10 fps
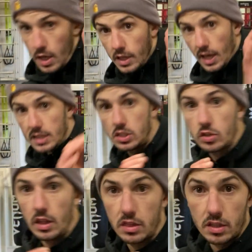That
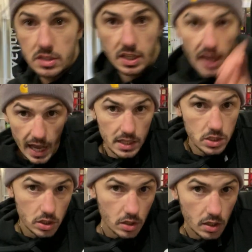strengthens the catch.